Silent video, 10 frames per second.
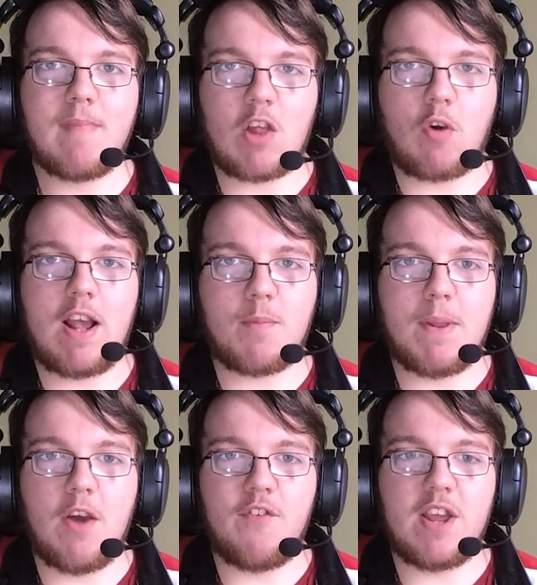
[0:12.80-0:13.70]
that's right, it's
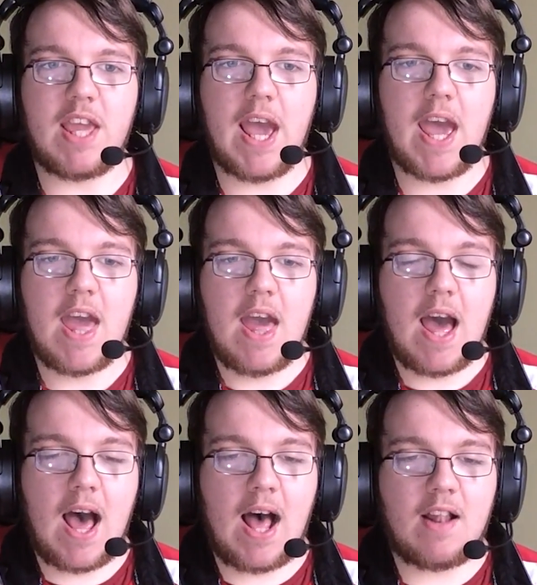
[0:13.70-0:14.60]
been over a year,
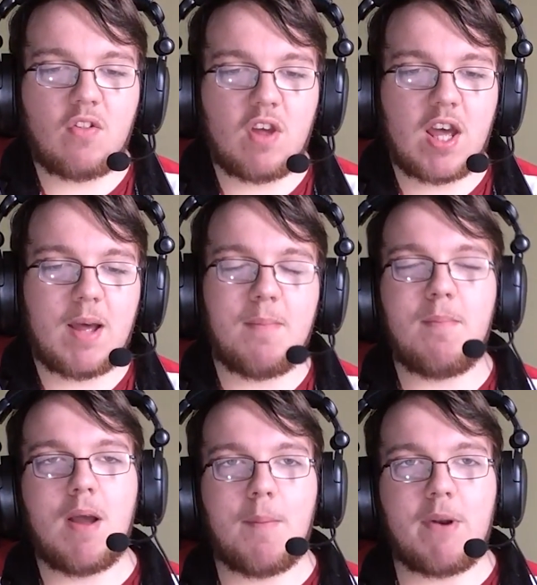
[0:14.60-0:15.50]
and
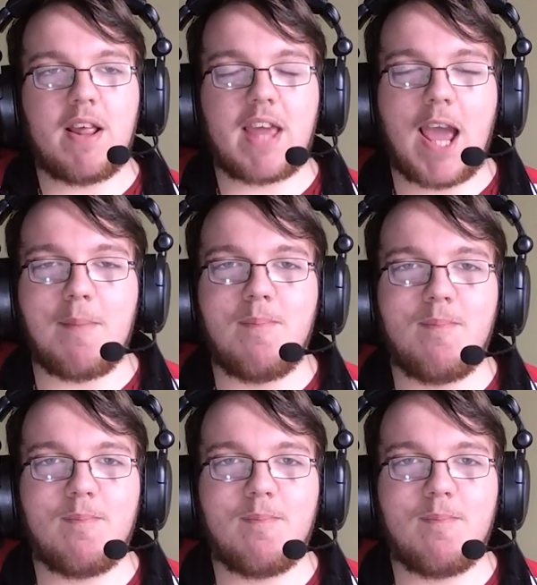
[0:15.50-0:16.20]
um, a brilliant game,